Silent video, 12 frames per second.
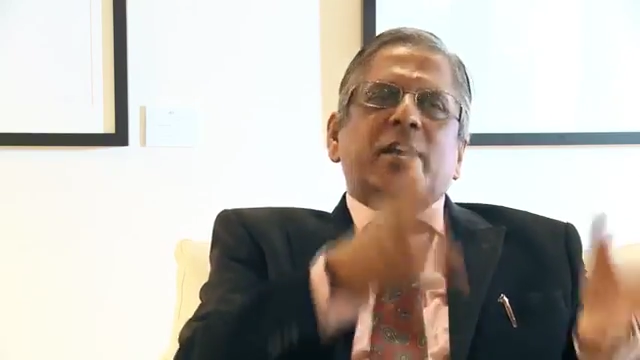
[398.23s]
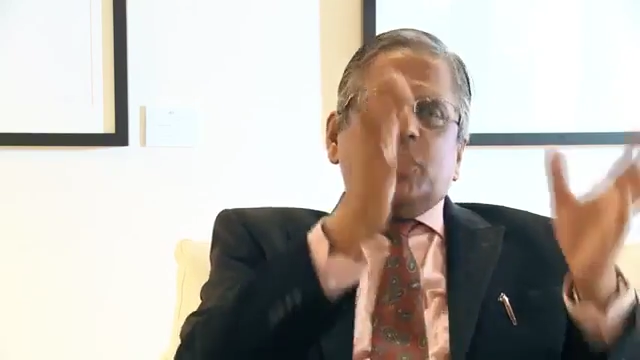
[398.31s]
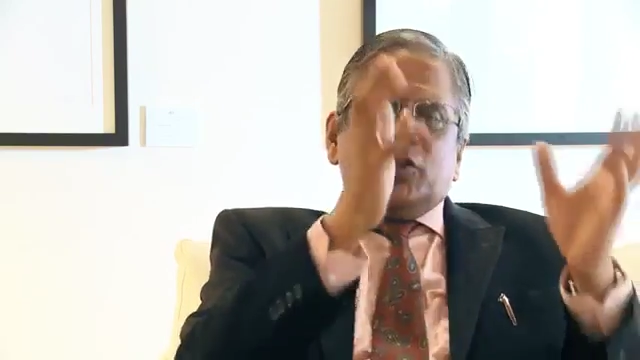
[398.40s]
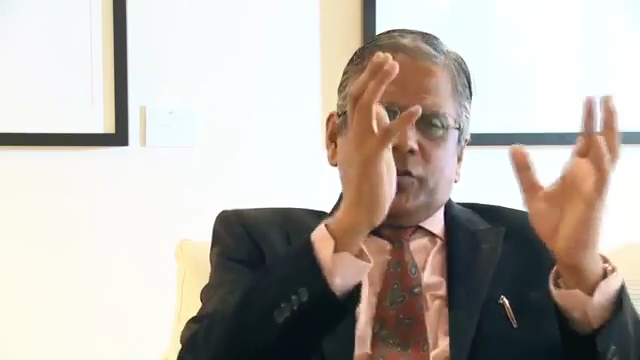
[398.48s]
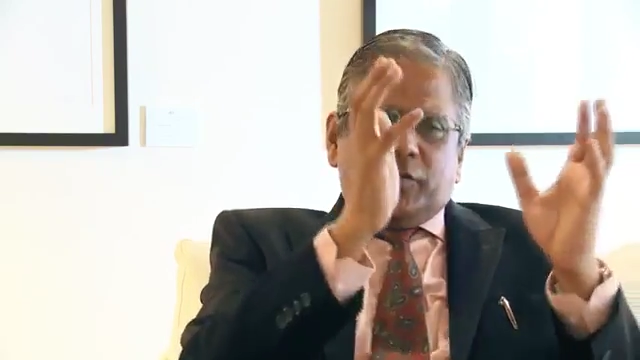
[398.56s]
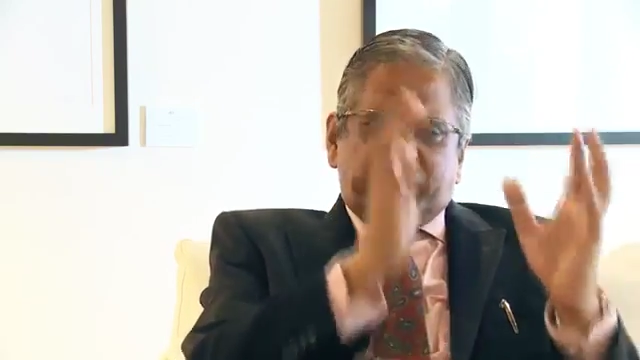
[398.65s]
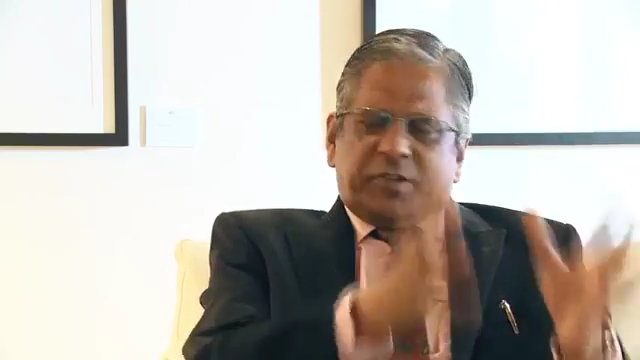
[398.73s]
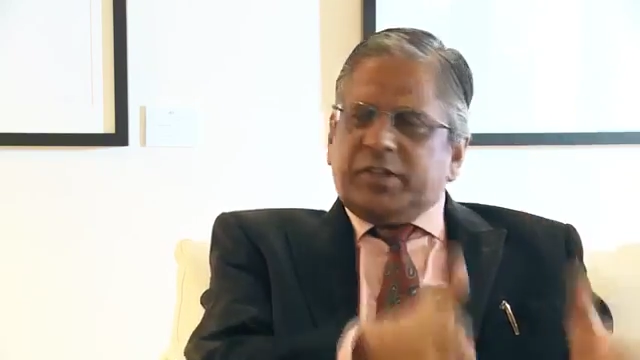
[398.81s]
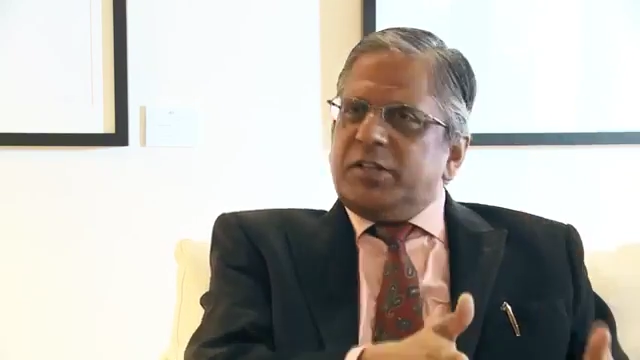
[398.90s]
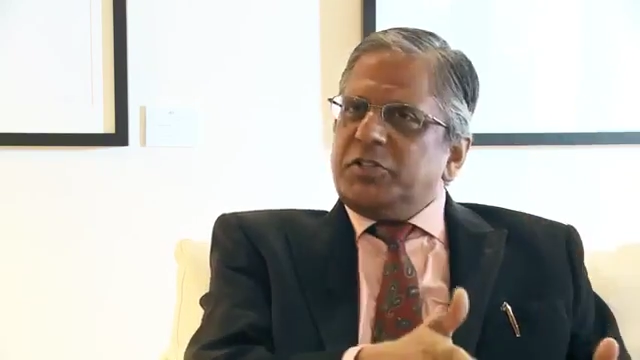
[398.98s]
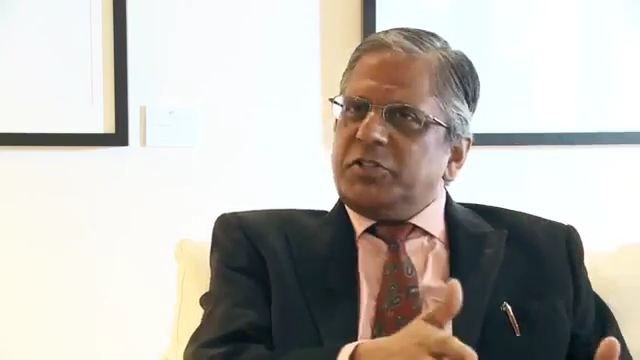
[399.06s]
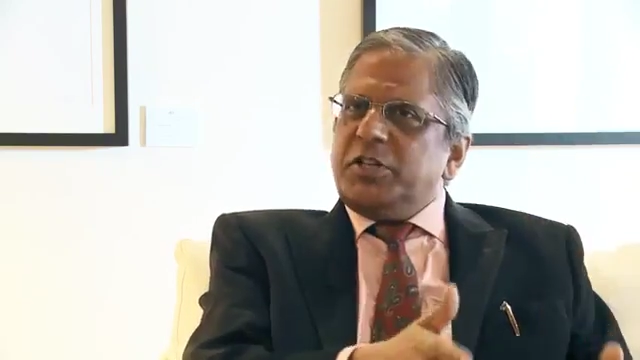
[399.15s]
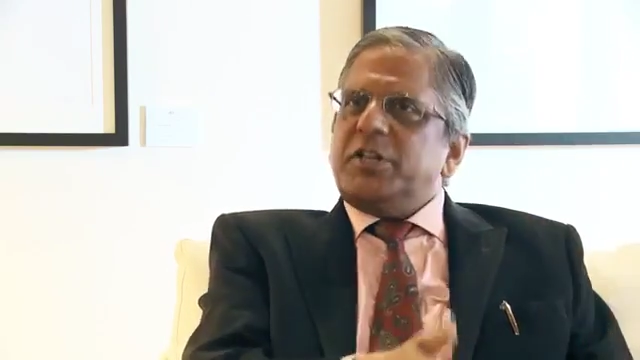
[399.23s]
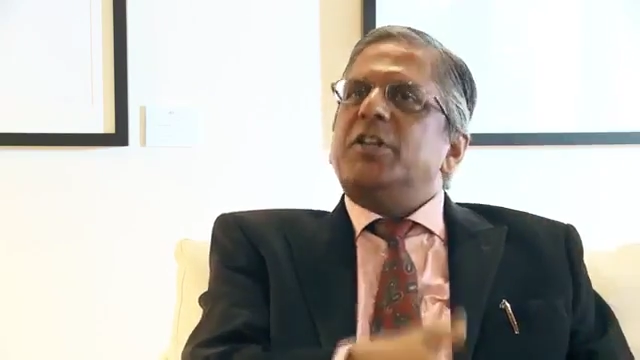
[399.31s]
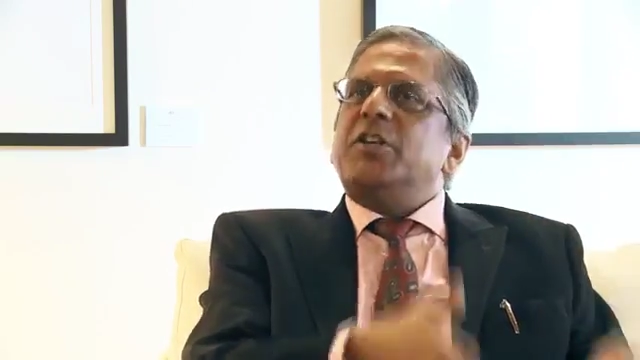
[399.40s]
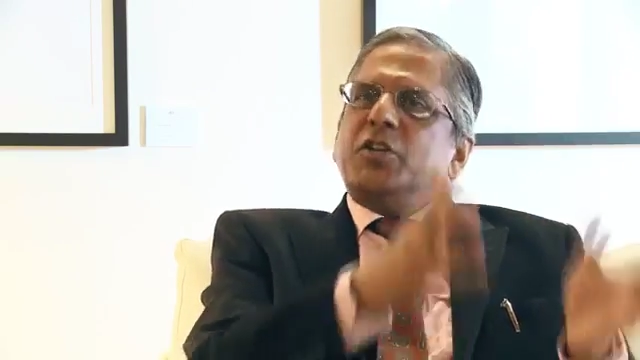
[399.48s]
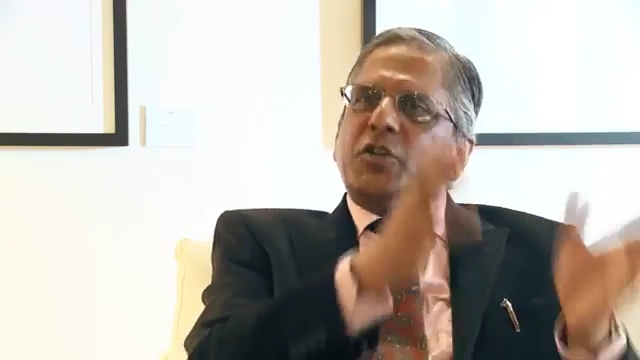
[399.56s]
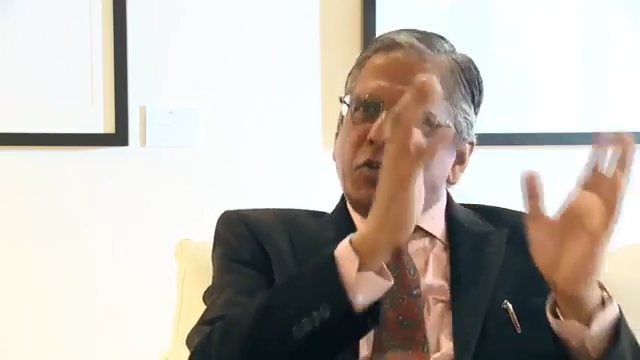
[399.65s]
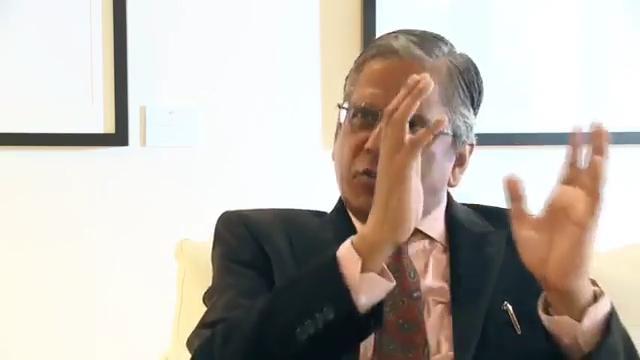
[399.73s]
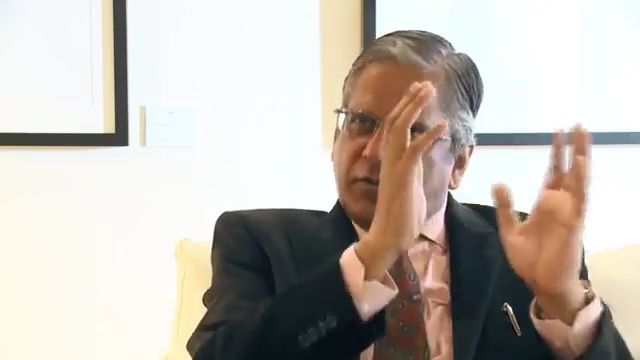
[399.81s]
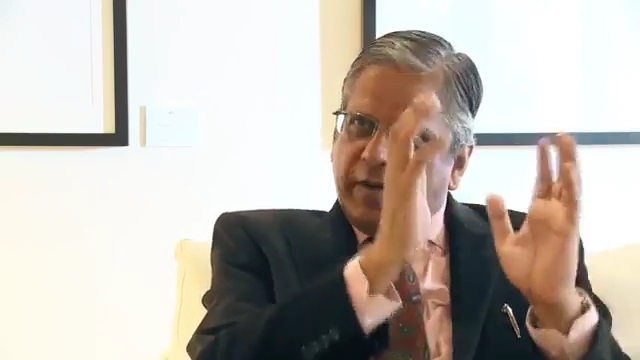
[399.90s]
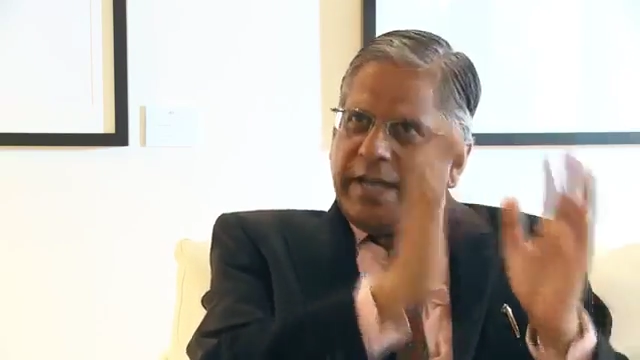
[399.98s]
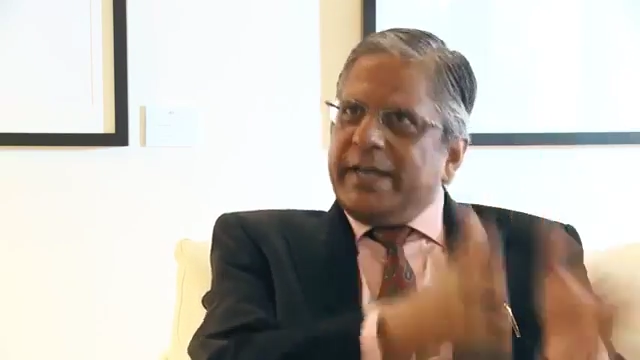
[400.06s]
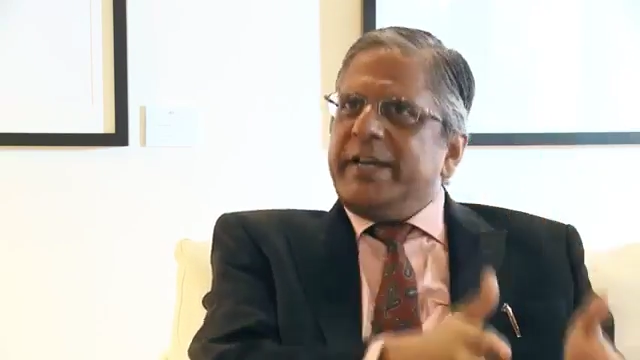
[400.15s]
You've researched it, you've
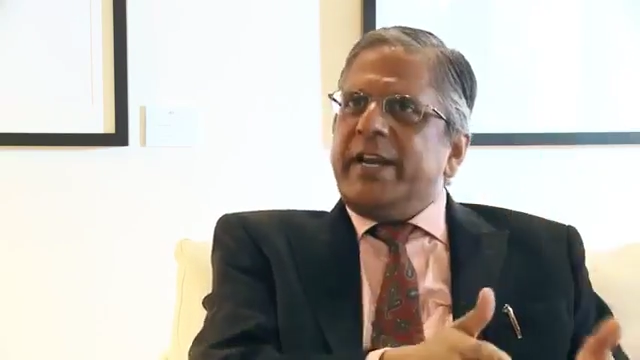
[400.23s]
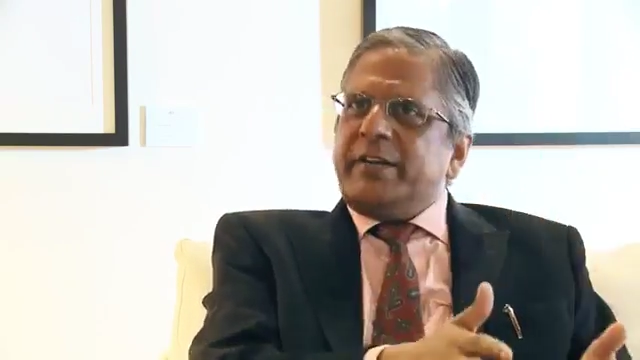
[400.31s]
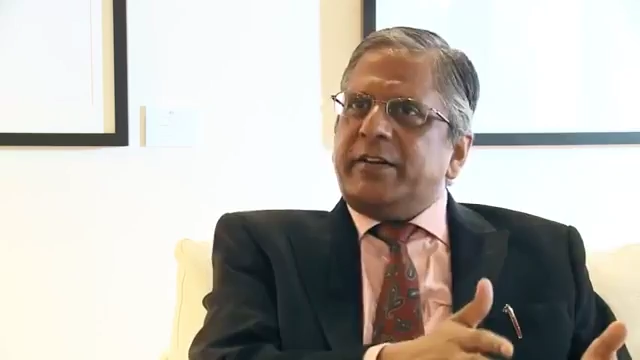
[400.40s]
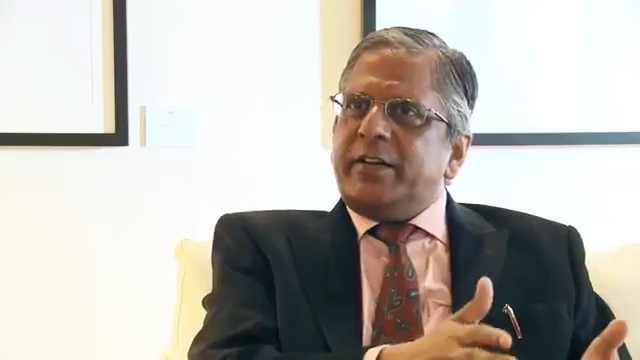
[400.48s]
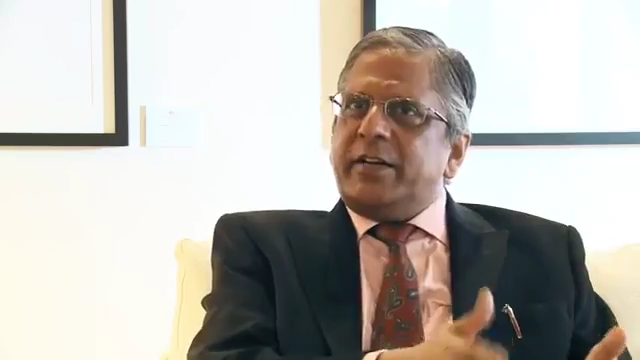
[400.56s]
validated